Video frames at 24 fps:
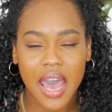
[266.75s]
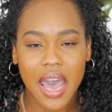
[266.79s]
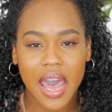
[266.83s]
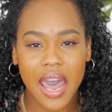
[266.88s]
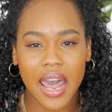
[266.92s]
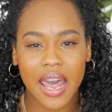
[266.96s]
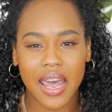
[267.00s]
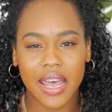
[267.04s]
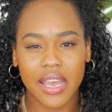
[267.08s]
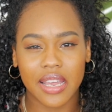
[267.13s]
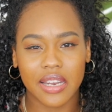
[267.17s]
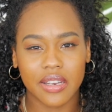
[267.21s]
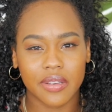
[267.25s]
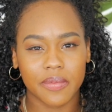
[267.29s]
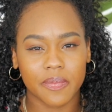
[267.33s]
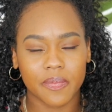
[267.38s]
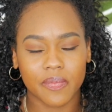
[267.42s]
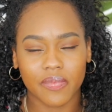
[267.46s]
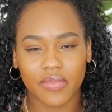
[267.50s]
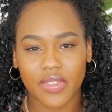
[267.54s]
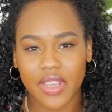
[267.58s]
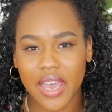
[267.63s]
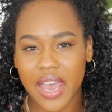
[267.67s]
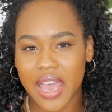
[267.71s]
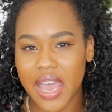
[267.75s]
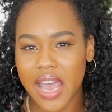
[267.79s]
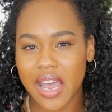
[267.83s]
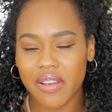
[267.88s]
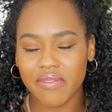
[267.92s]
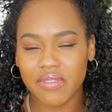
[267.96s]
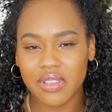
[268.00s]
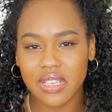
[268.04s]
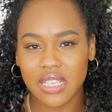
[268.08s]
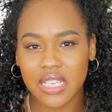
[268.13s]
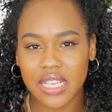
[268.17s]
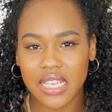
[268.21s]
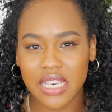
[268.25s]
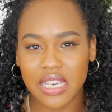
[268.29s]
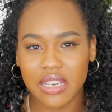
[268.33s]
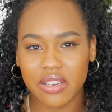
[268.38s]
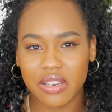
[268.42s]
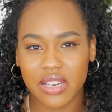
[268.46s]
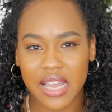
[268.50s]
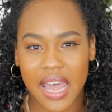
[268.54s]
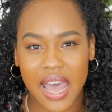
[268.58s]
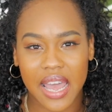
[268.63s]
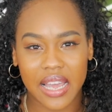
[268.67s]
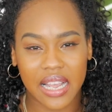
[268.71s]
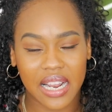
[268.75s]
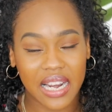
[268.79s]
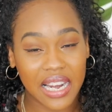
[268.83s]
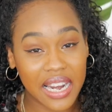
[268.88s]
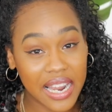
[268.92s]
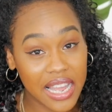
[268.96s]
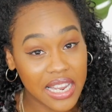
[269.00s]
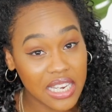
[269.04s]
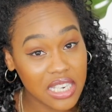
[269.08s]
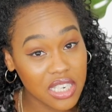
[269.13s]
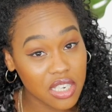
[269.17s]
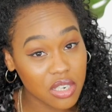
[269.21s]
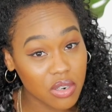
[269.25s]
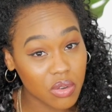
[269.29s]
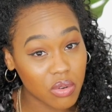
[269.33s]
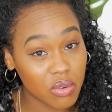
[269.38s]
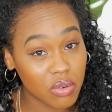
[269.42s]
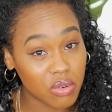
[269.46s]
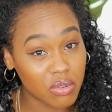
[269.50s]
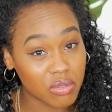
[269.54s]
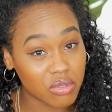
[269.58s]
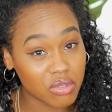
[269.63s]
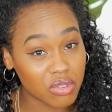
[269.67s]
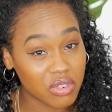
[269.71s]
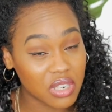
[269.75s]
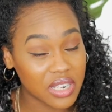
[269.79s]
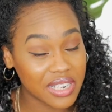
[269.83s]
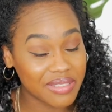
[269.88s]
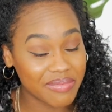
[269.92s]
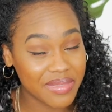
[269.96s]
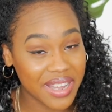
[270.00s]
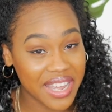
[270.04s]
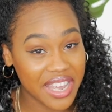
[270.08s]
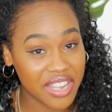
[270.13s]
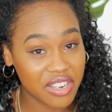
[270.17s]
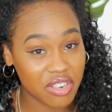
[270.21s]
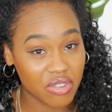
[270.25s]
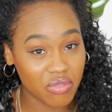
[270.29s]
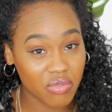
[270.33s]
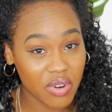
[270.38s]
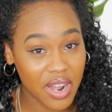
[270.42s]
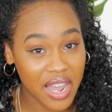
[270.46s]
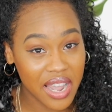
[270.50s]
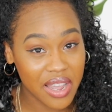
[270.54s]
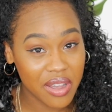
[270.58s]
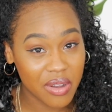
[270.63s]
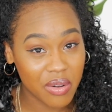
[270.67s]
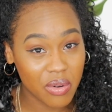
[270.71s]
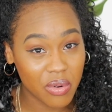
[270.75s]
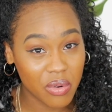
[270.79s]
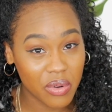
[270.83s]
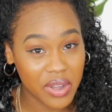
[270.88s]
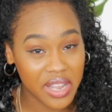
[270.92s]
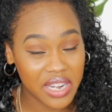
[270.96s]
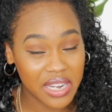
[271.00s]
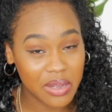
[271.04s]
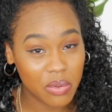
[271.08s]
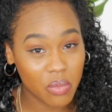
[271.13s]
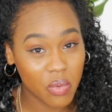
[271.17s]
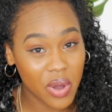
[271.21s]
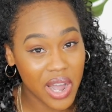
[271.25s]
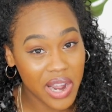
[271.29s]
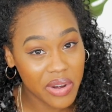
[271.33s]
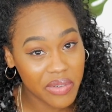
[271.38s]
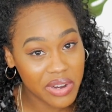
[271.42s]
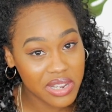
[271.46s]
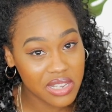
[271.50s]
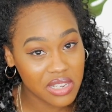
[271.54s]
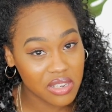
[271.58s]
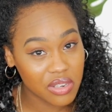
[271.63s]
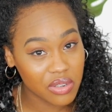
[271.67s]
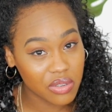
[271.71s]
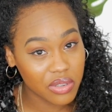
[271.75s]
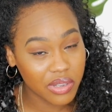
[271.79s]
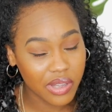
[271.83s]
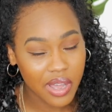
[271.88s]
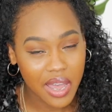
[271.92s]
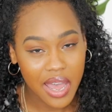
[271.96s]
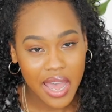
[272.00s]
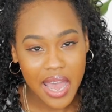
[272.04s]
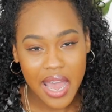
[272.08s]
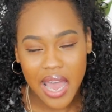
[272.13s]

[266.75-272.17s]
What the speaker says: and I haven't seen it clash or leave my hair dry or any white residue.